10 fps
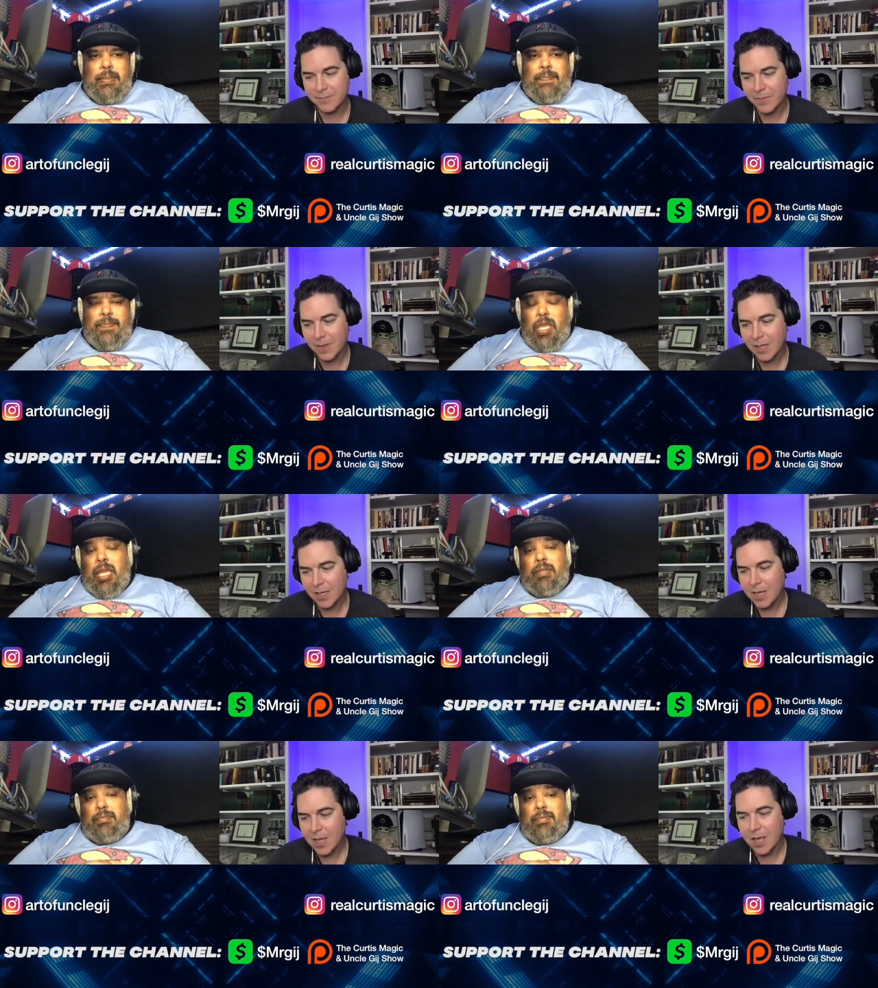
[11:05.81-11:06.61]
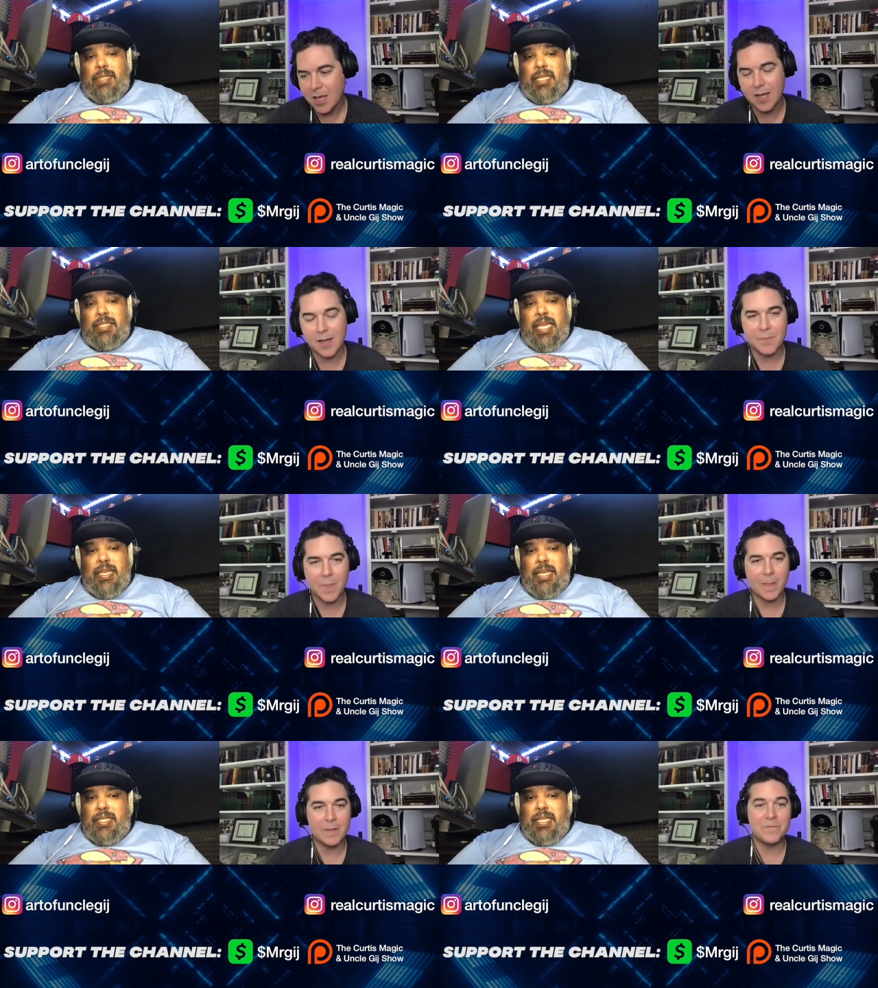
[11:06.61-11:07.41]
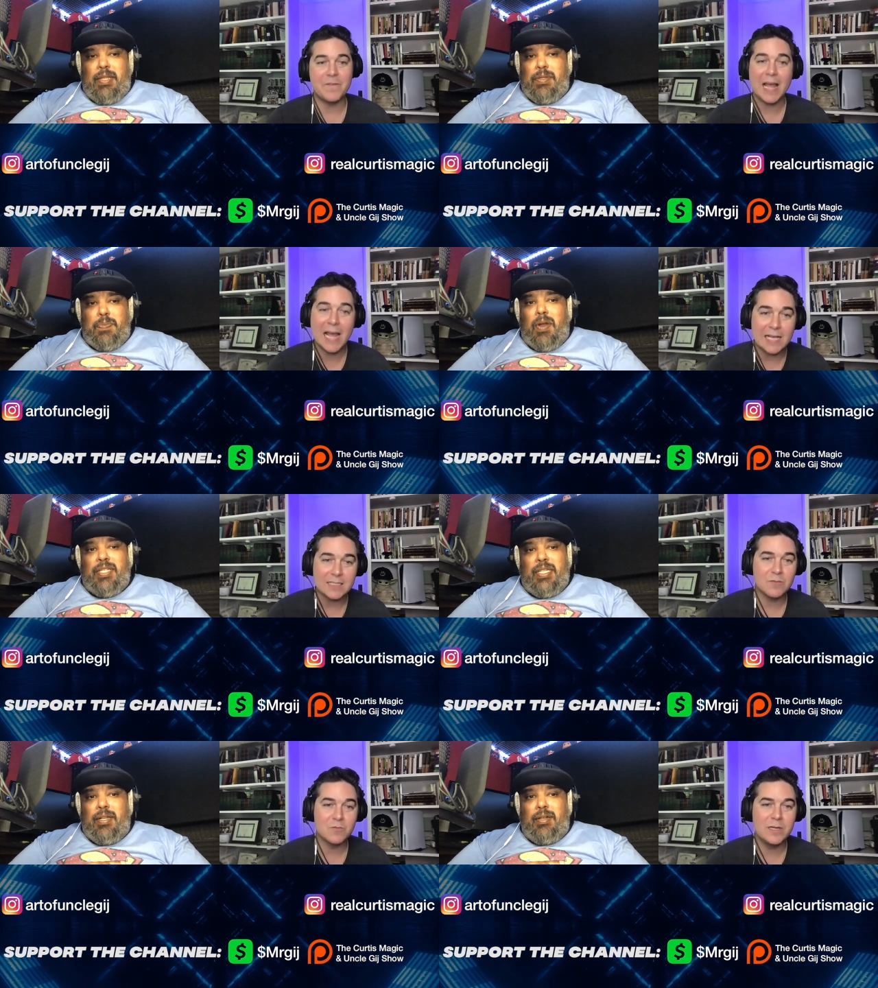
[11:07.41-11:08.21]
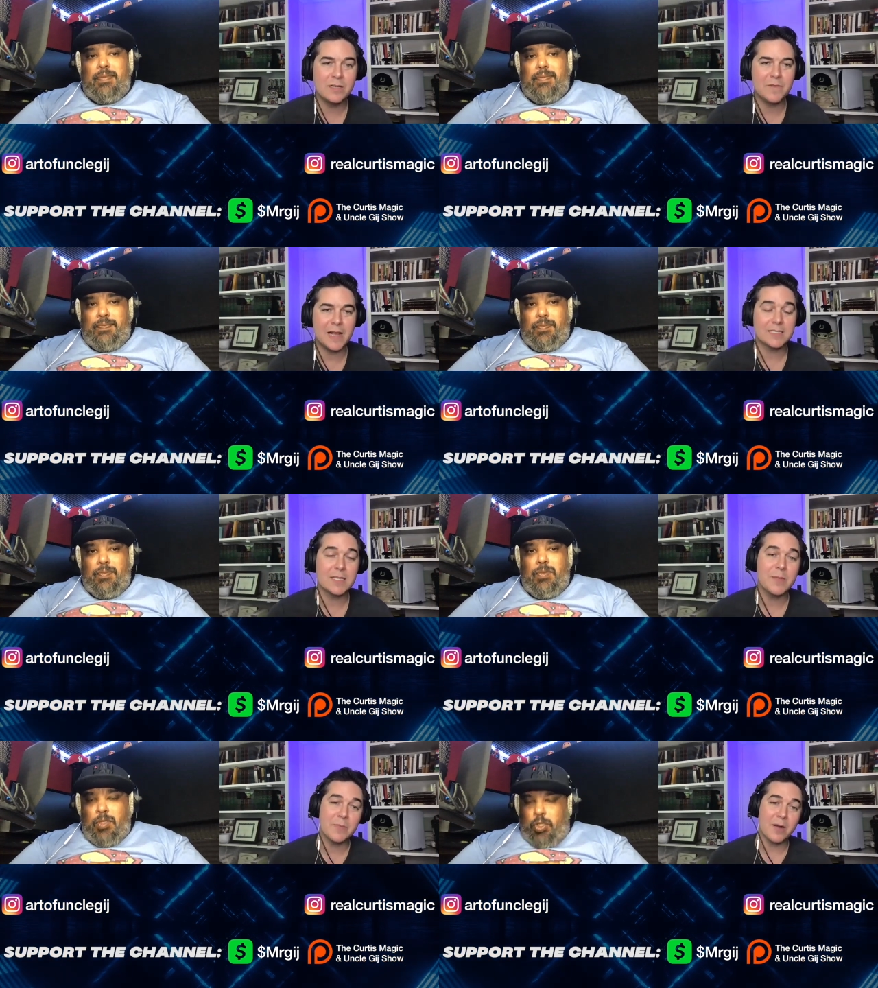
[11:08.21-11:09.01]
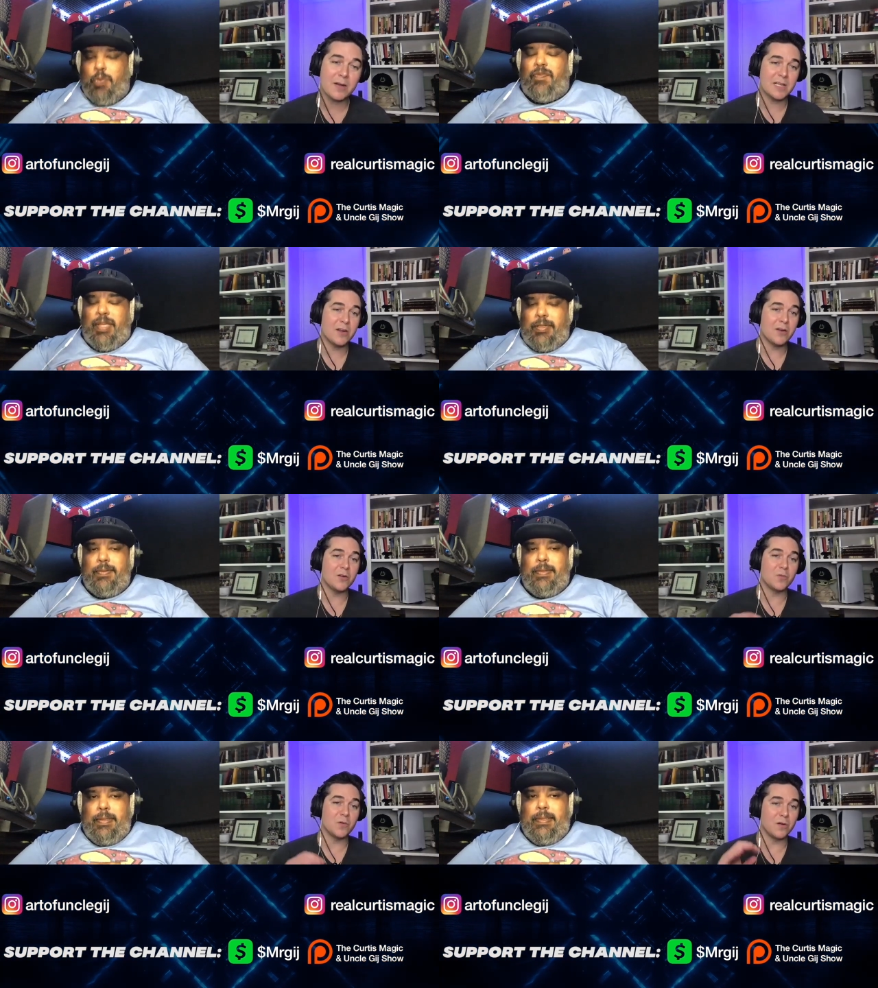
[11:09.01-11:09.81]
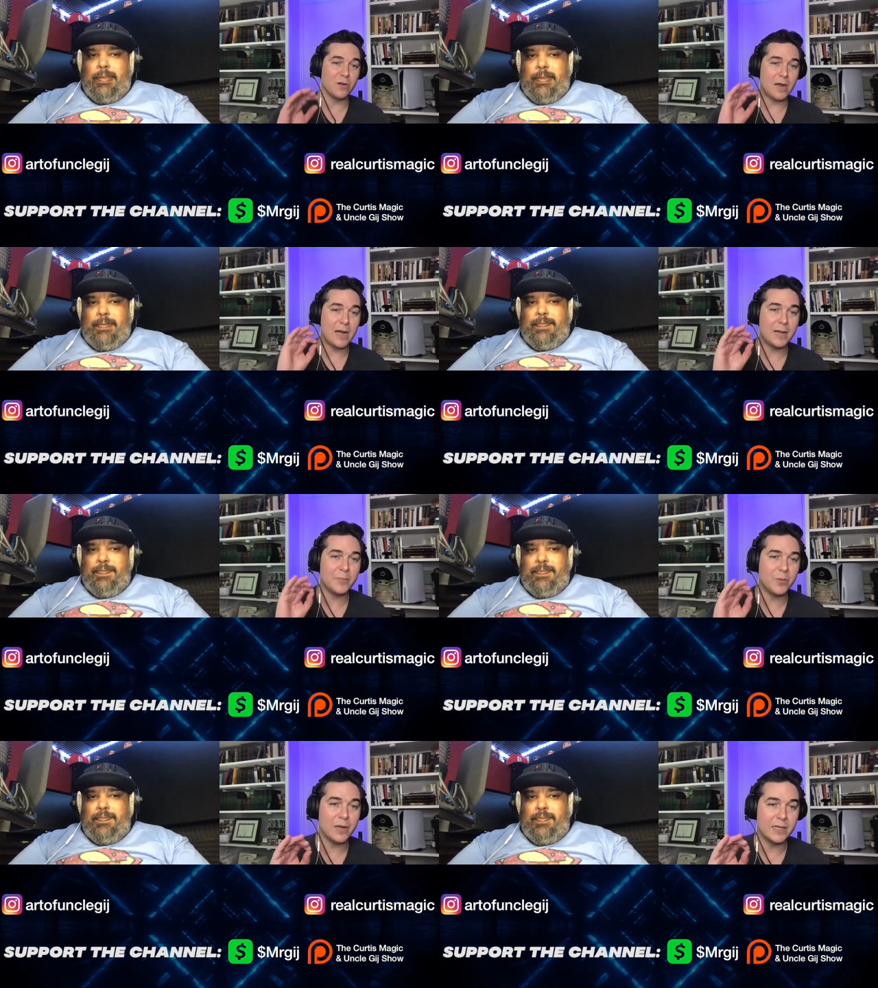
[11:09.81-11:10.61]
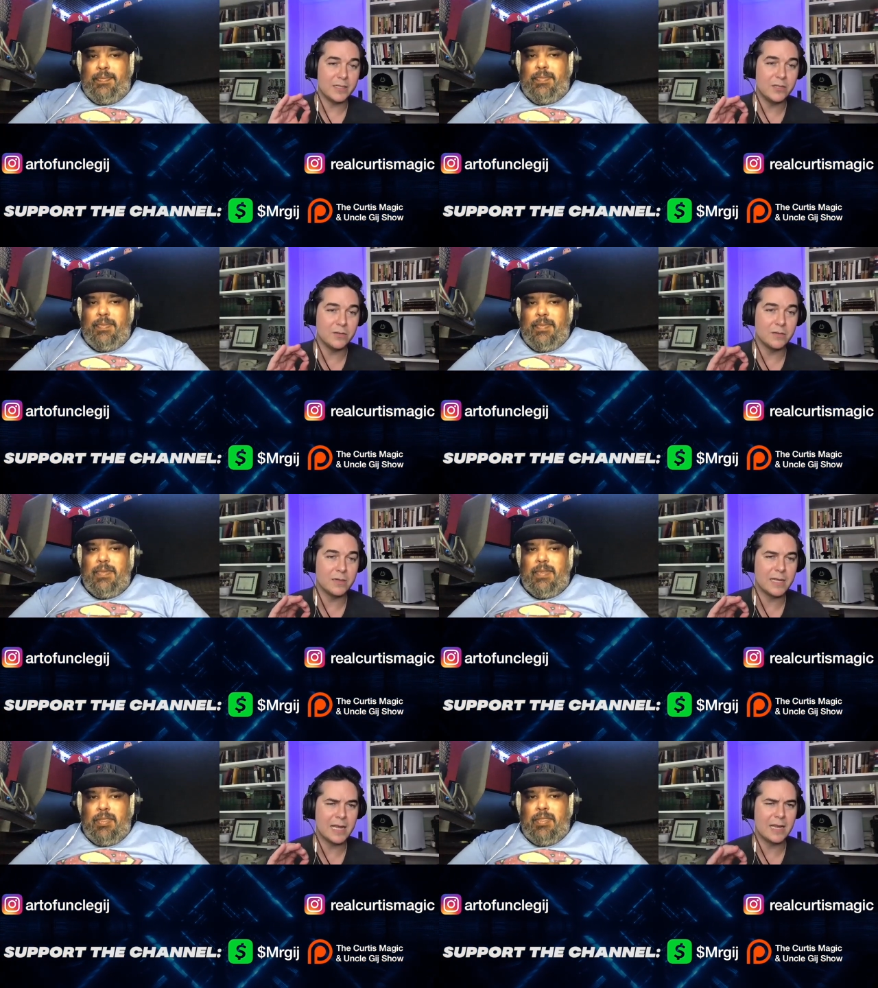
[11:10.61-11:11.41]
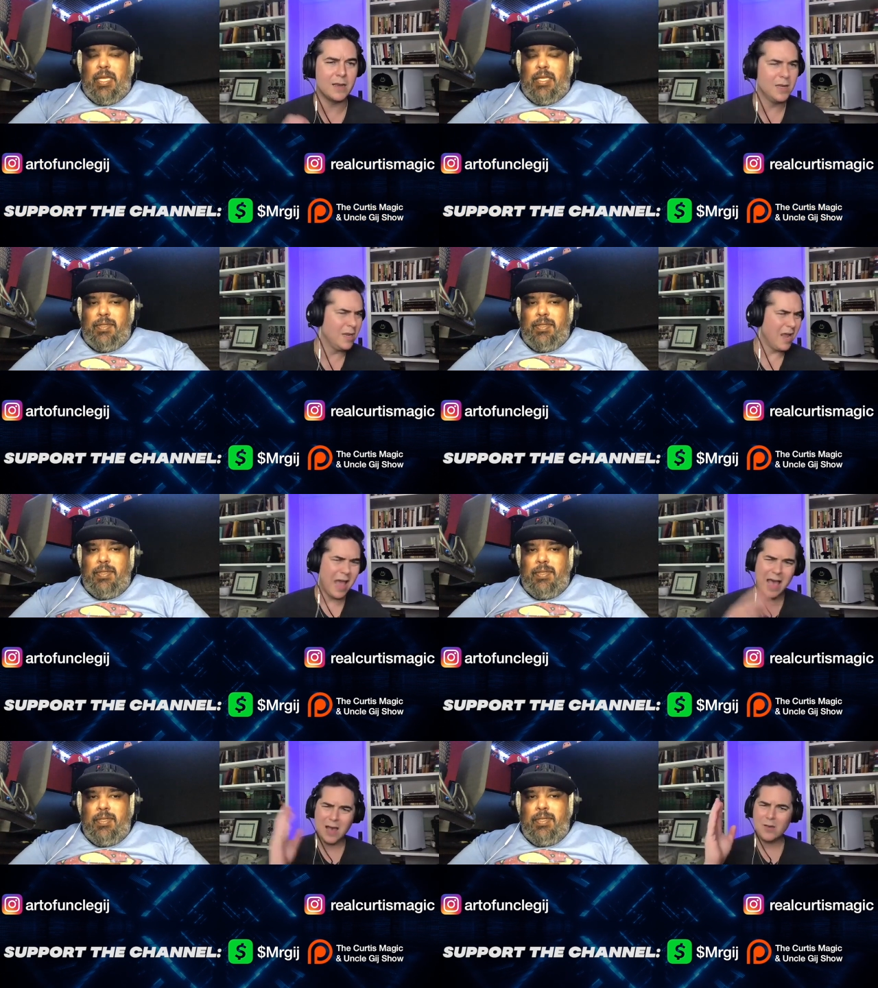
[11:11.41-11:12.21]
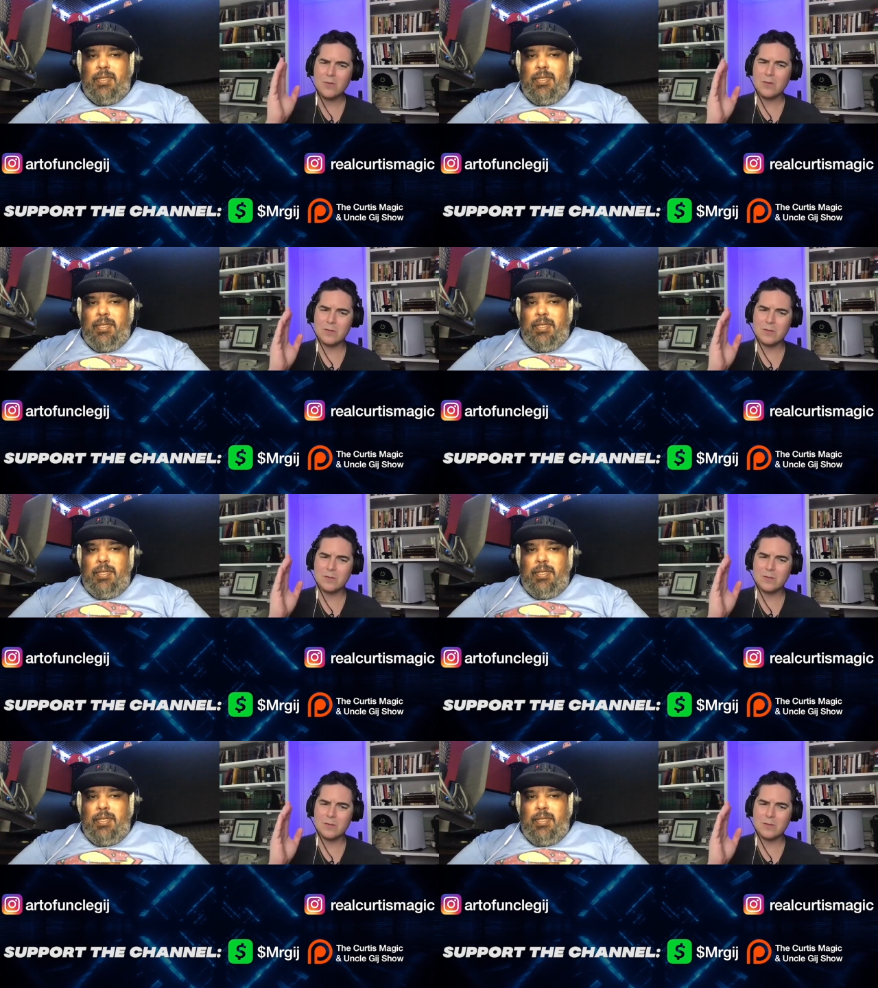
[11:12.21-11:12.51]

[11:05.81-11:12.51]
Speaker 1: Yeah, and he's getting, um, he's getting fast, bars in there real fast. Some of the bars I heard were on point too. And yes. how